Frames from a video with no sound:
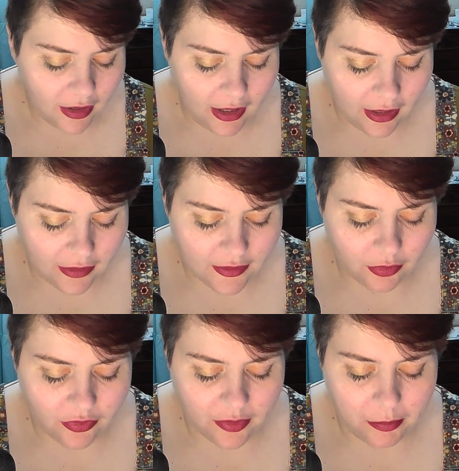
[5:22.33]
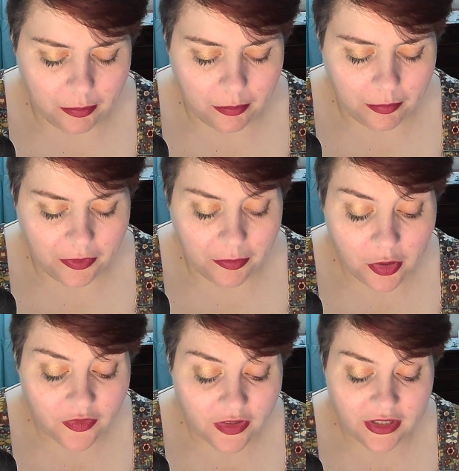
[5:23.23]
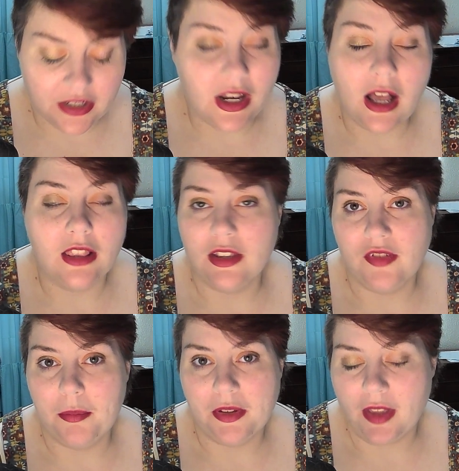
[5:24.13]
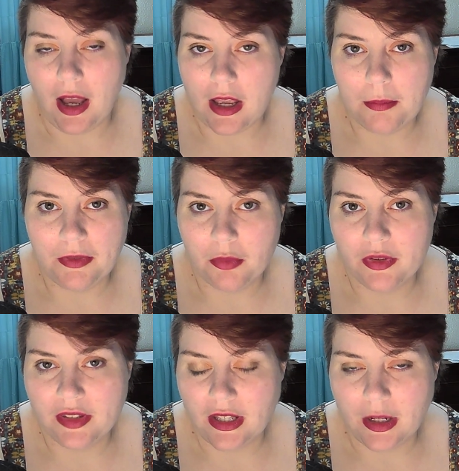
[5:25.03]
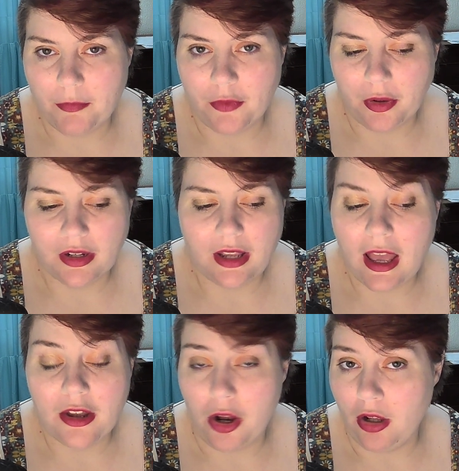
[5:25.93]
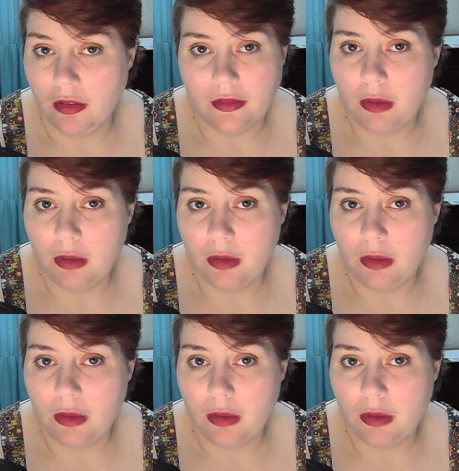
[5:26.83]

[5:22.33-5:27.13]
And so the movie did not live up to the hype that was set up for it at all,